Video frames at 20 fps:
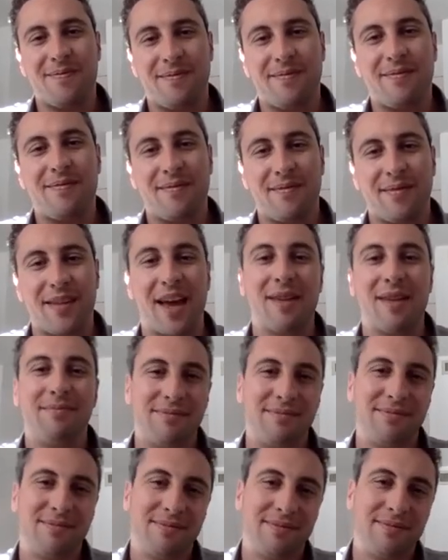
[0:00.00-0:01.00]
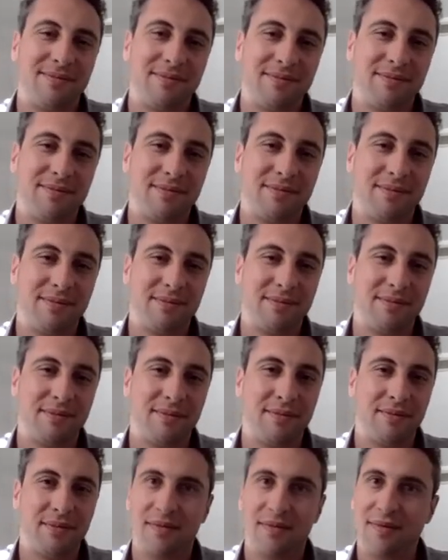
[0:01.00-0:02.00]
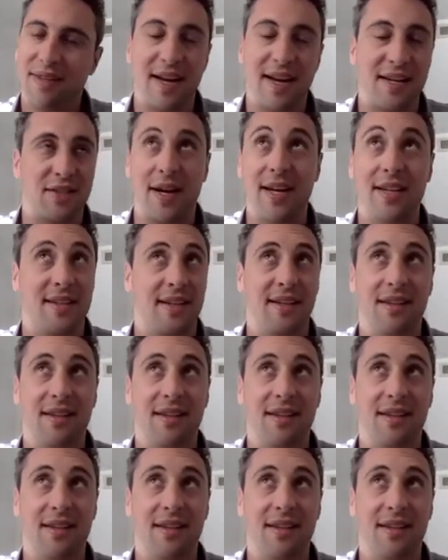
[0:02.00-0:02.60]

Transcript: it's a perfect yeah. harmony, isn't it? Yeah, it's crazy.